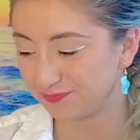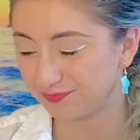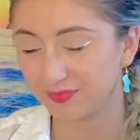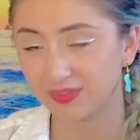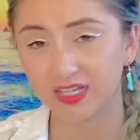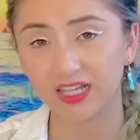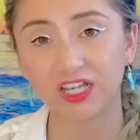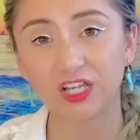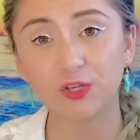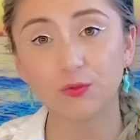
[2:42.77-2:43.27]

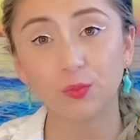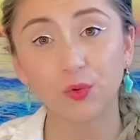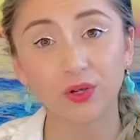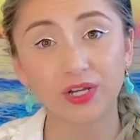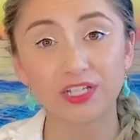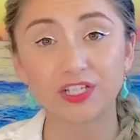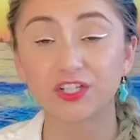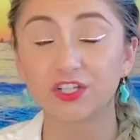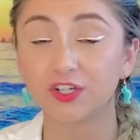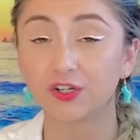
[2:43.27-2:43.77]
Can you
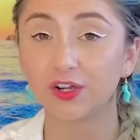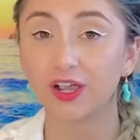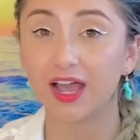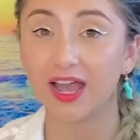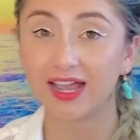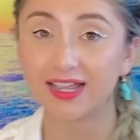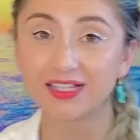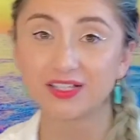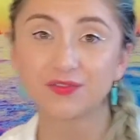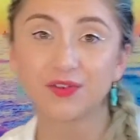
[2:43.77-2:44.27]
point to your
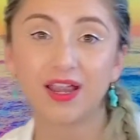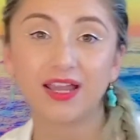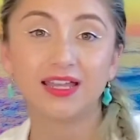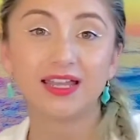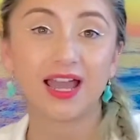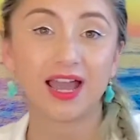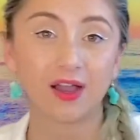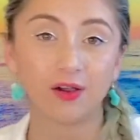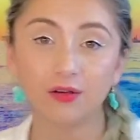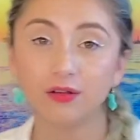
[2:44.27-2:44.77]
eyes right
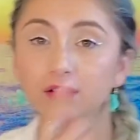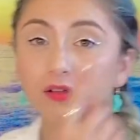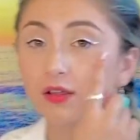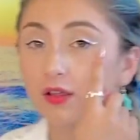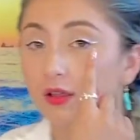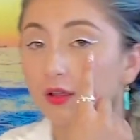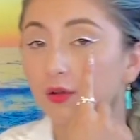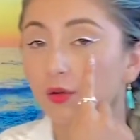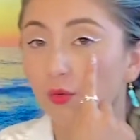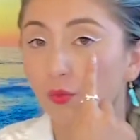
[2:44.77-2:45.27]
now?
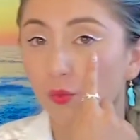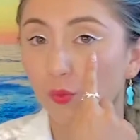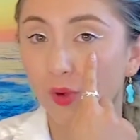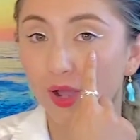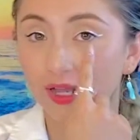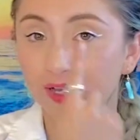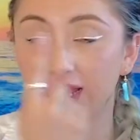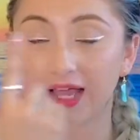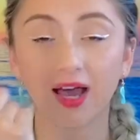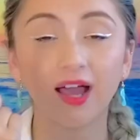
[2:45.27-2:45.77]

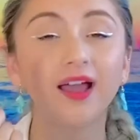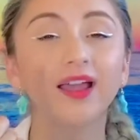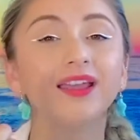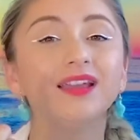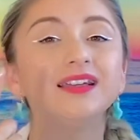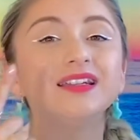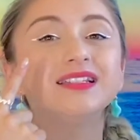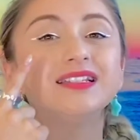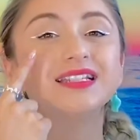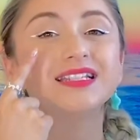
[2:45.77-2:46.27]
1 eye,
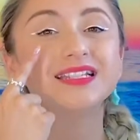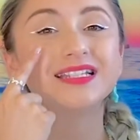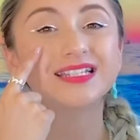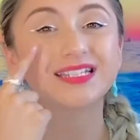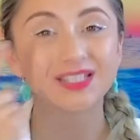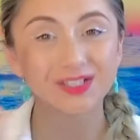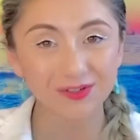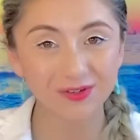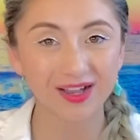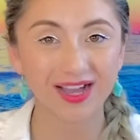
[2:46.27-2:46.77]

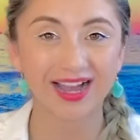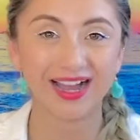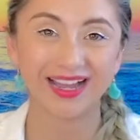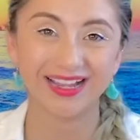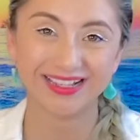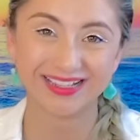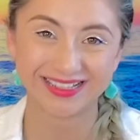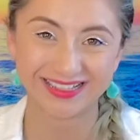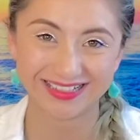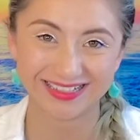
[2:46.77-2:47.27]
2
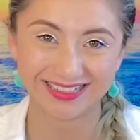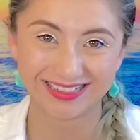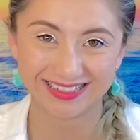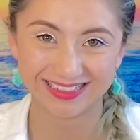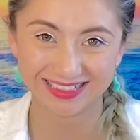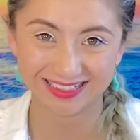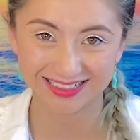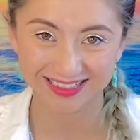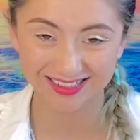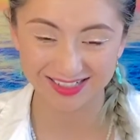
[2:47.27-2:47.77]
eyes.
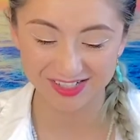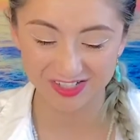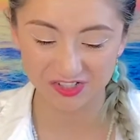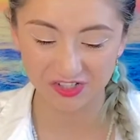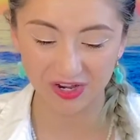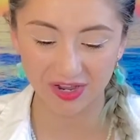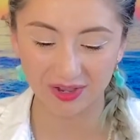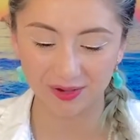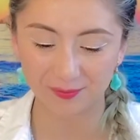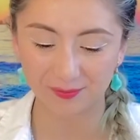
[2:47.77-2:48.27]
Good
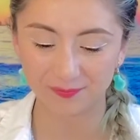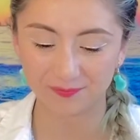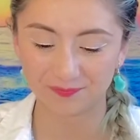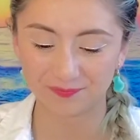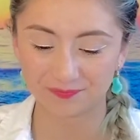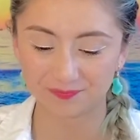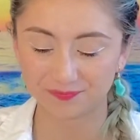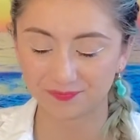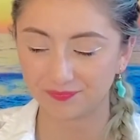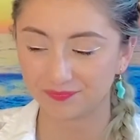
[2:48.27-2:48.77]
job.
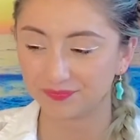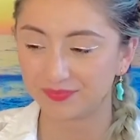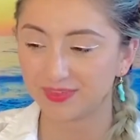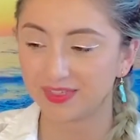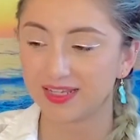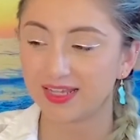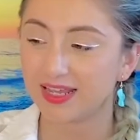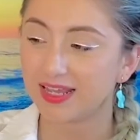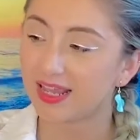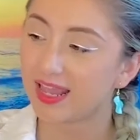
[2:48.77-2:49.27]

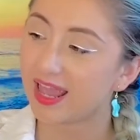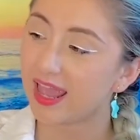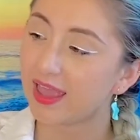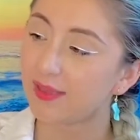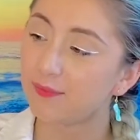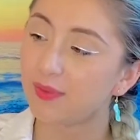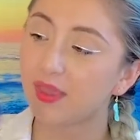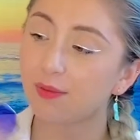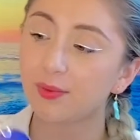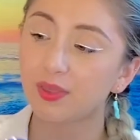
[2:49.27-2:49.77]
And
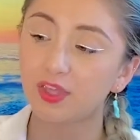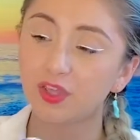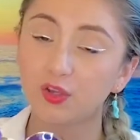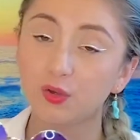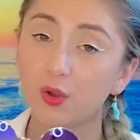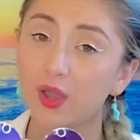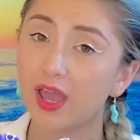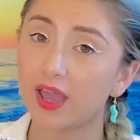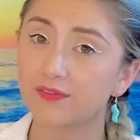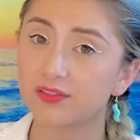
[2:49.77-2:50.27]
maybe
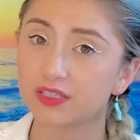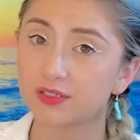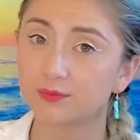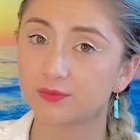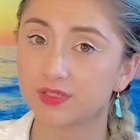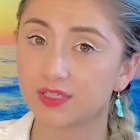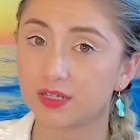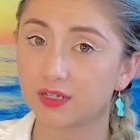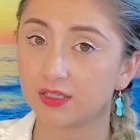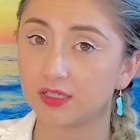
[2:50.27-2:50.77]
you have some
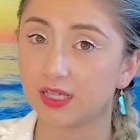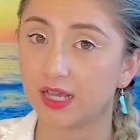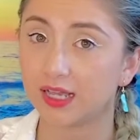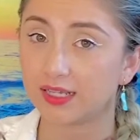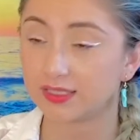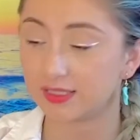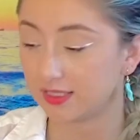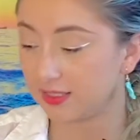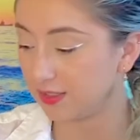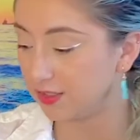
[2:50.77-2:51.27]

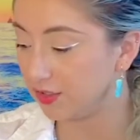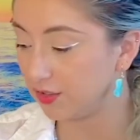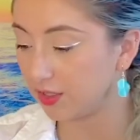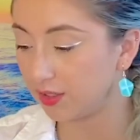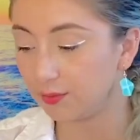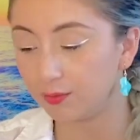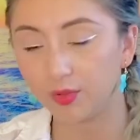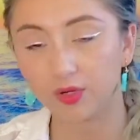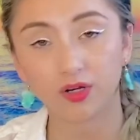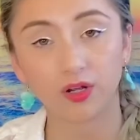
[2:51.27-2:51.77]
sunglasses you can
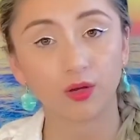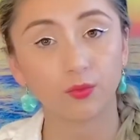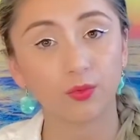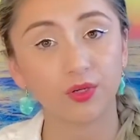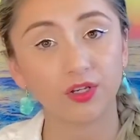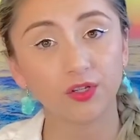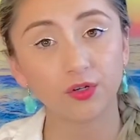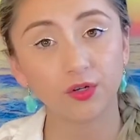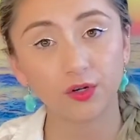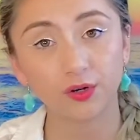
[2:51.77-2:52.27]
put on when
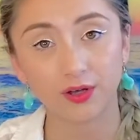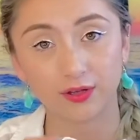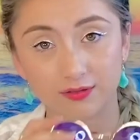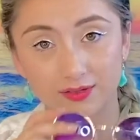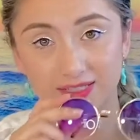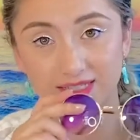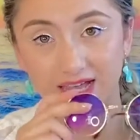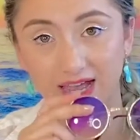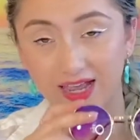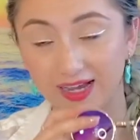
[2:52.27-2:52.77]
you go
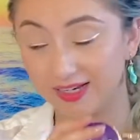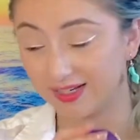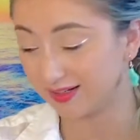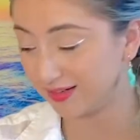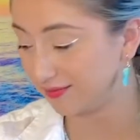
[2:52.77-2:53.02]
outside.